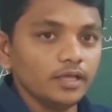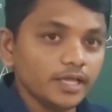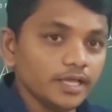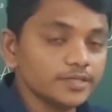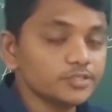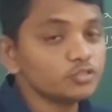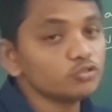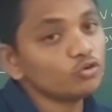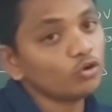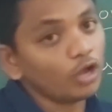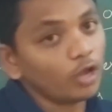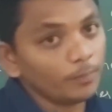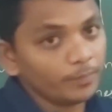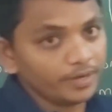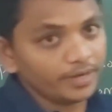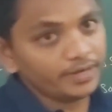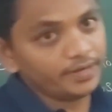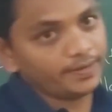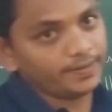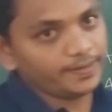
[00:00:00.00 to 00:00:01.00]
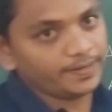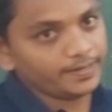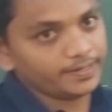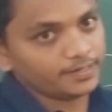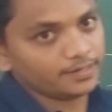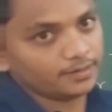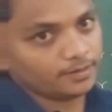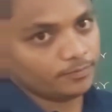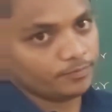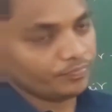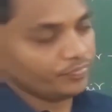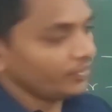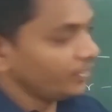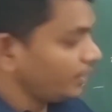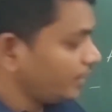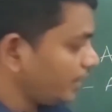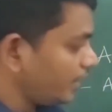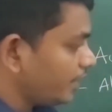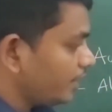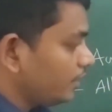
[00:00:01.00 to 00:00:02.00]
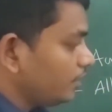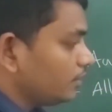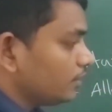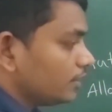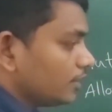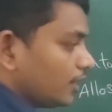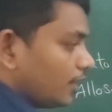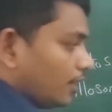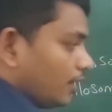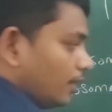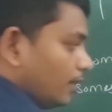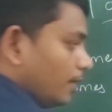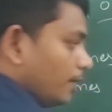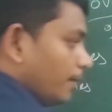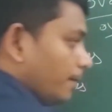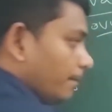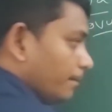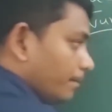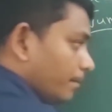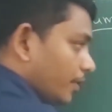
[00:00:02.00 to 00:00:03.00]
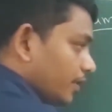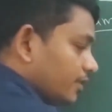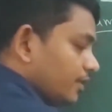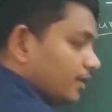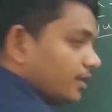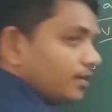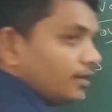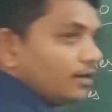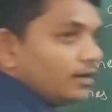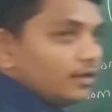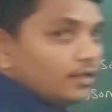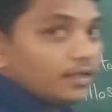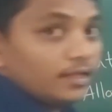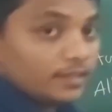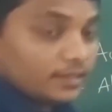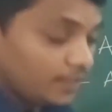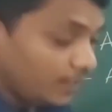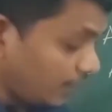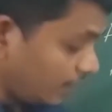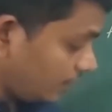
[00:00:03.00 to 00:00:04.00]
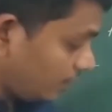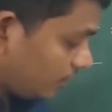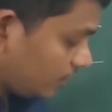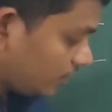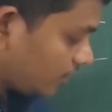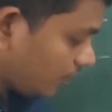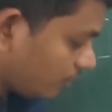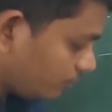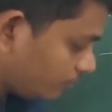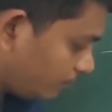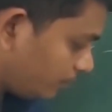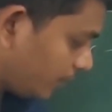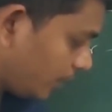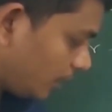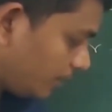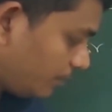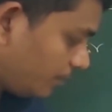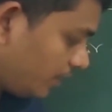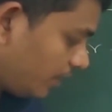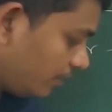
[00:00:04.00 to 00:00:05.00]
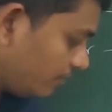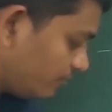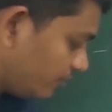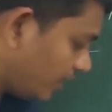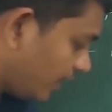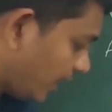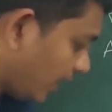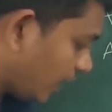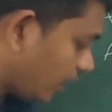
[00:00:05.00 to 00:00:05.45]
is dominant trait in the mother, then the baby will